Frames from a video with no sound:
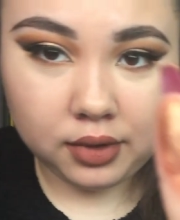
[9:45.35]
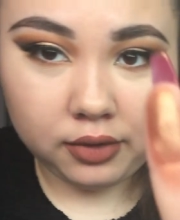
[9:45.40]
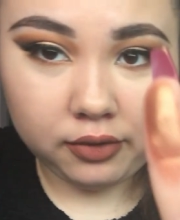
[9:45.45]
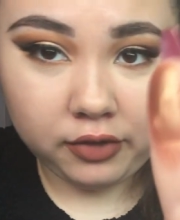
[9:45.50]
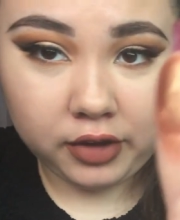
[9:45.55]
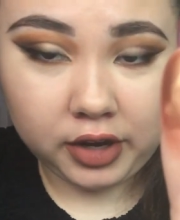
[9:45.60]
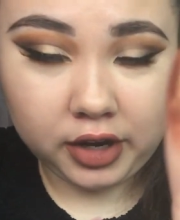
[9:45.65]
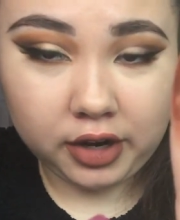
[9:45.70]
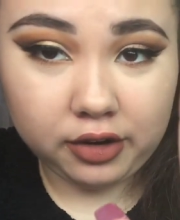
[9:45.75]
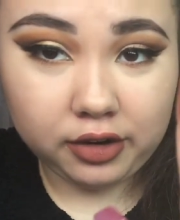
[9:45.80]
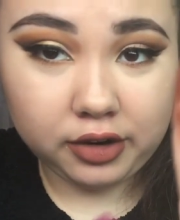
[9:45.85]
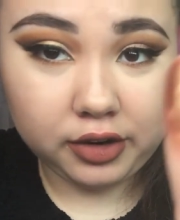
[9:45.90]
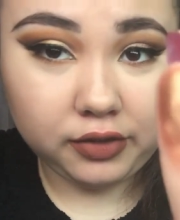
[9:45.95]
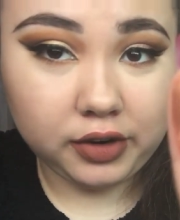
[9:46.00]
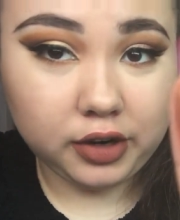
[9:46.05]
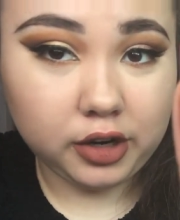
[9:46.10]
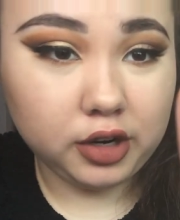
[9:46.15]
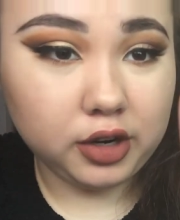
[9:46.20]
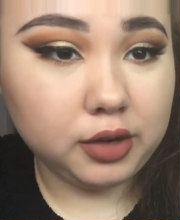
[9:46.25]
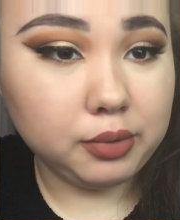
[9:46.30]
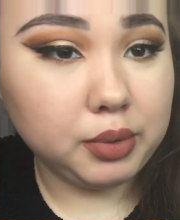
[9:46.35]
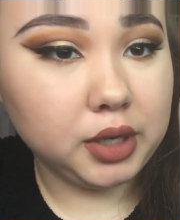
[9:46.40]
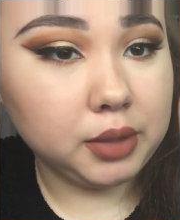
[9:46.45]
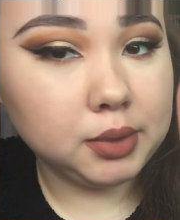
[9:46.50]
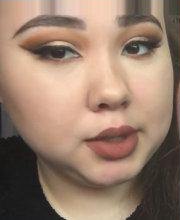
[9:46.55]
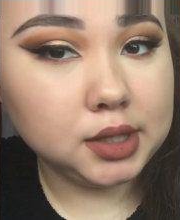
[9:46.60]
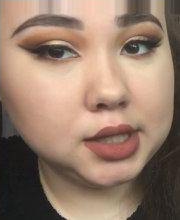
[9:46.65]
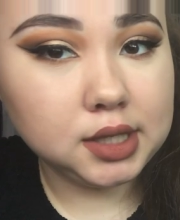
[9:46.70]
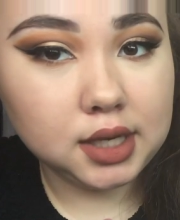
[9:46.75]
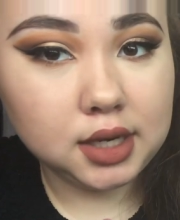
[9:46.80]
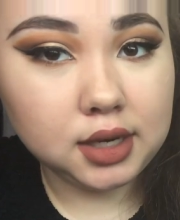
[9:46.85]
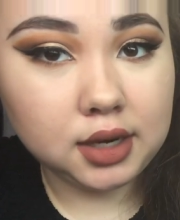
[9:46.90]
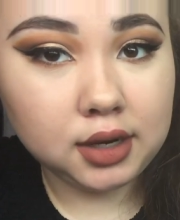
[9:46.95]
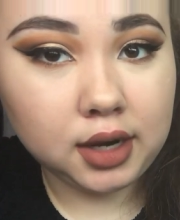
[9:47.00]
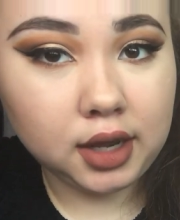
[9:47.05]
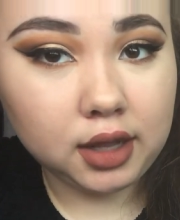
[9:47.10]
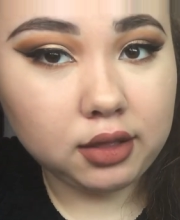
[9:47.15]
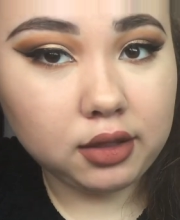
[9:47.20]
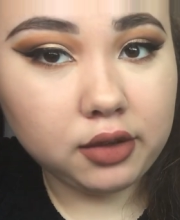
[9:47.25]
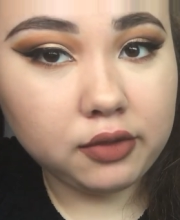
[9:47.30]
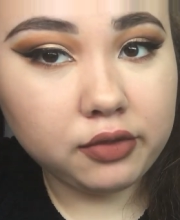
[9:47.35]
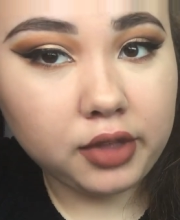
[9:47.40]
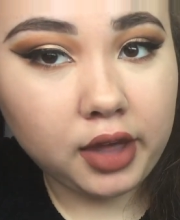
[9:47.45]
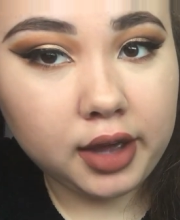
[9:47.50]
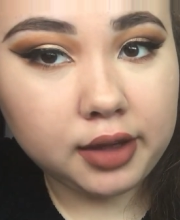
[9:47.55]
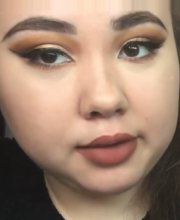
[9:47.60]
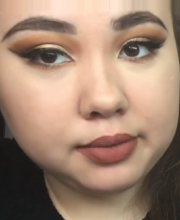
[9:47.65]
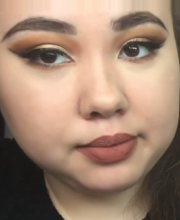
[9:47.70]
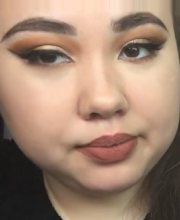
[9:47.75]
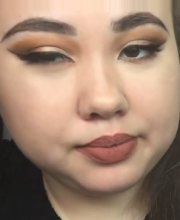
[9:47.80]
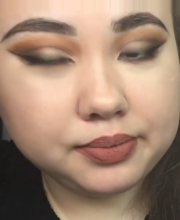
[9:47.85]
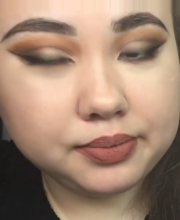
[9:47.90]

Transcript: Very, very pigmented, and I love that.